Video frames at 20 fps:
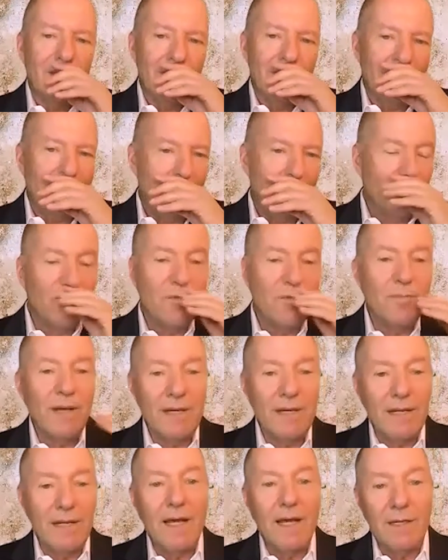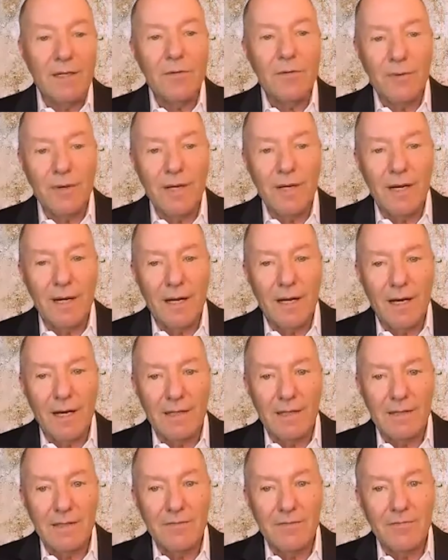It took me a day to
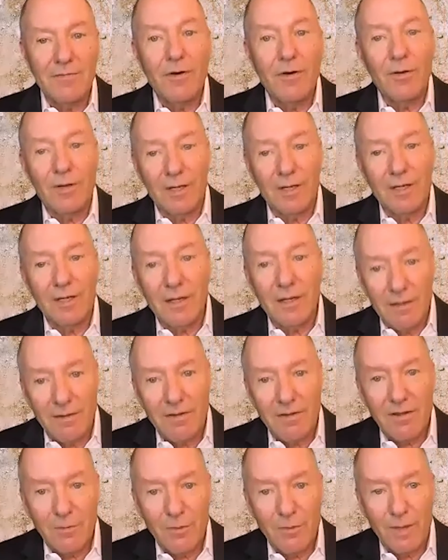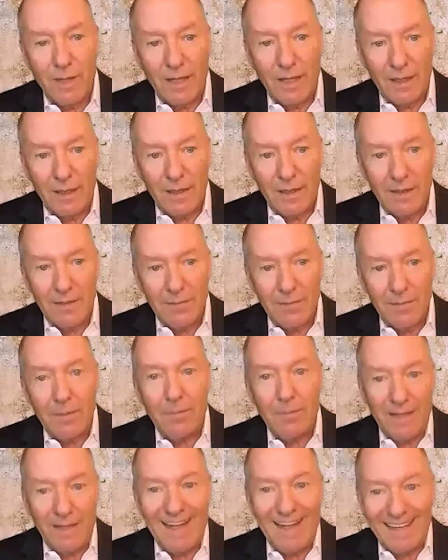realize that following the earthquake,
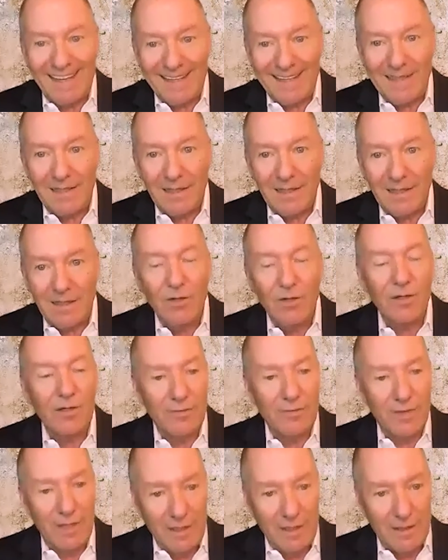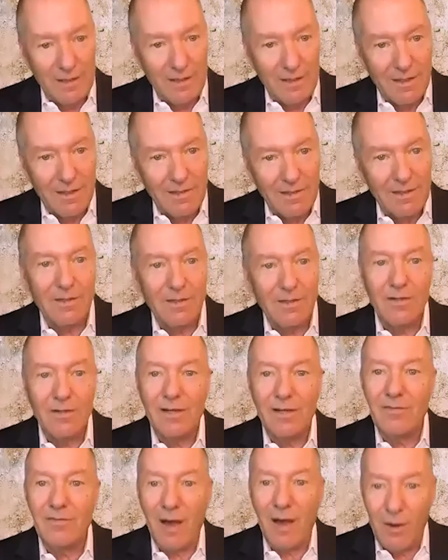people in Haiti don't have internet and don't
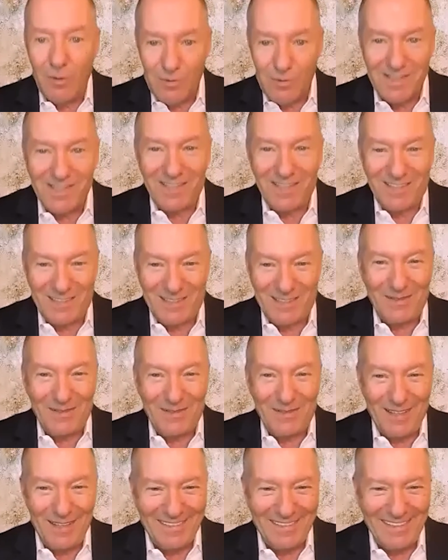have houses to live in.